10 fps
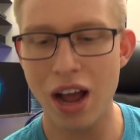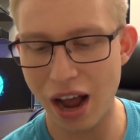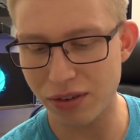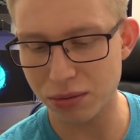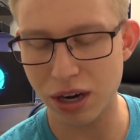
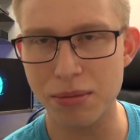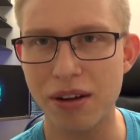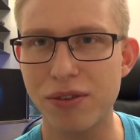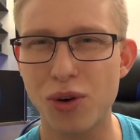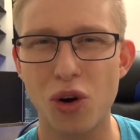I've upgraded
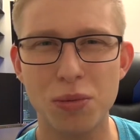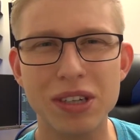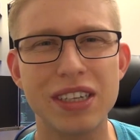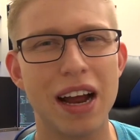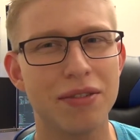my phone
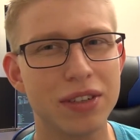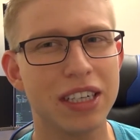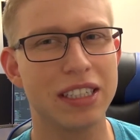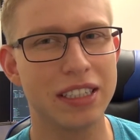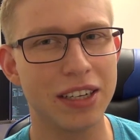almost
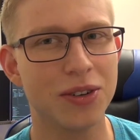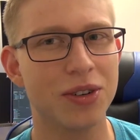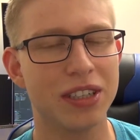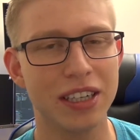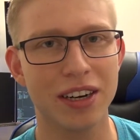every
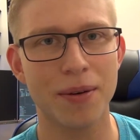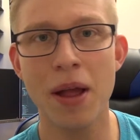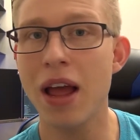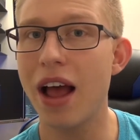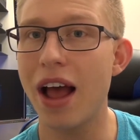single year,
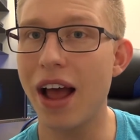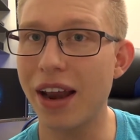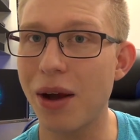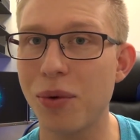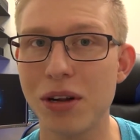
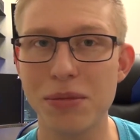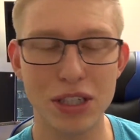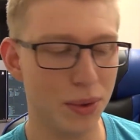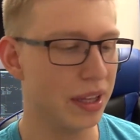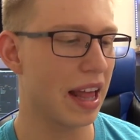and I wouldn't be
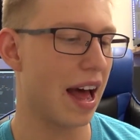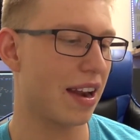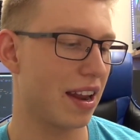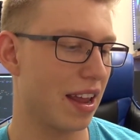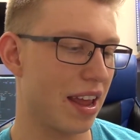doing that
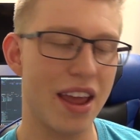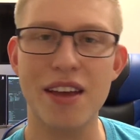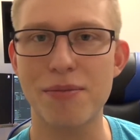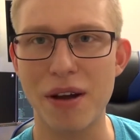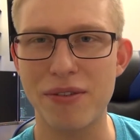if my